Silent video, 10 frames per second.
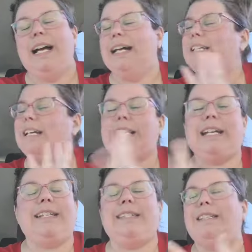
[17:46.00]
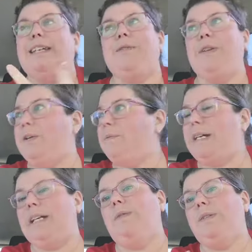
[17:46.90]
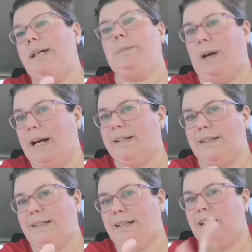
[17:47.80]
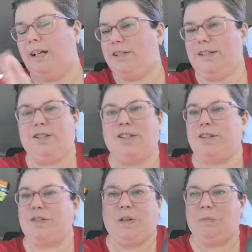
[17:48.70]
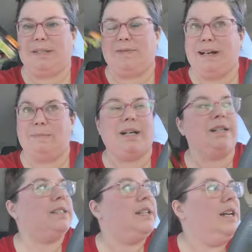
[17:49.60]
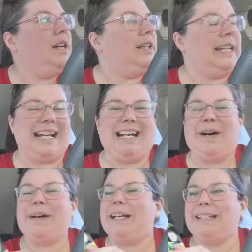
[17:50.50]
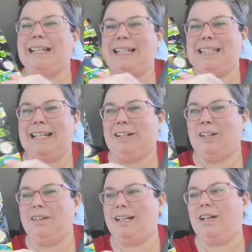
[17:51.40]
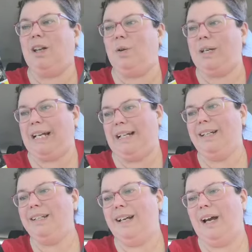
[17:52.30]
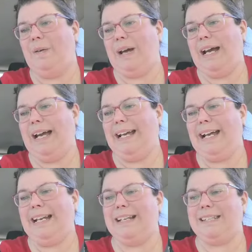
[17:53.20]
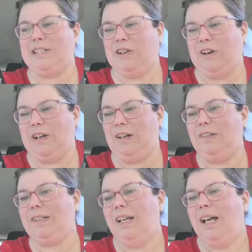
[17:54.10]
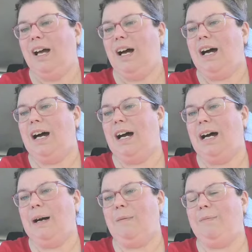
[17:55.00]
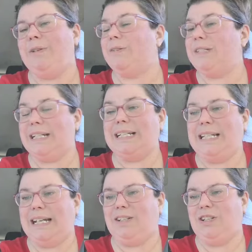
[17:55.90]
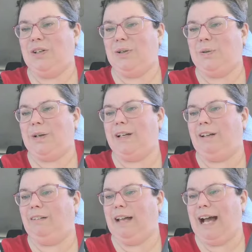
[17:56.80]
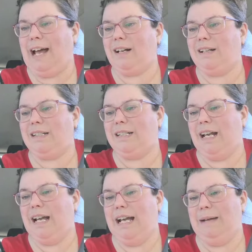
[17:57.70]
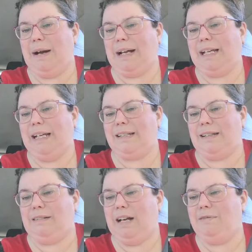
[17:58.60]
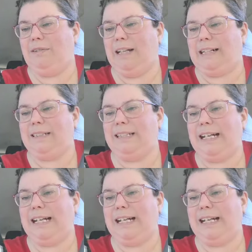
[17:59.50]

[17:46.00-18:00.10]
it's like, because it's like, when you don't see a price, you know, it's just like, just assume it's five bucks, you know, because it's Nic Nickelodeon, okay, and it's Turtles. Um, there's 16 to collect, and my kids love collecting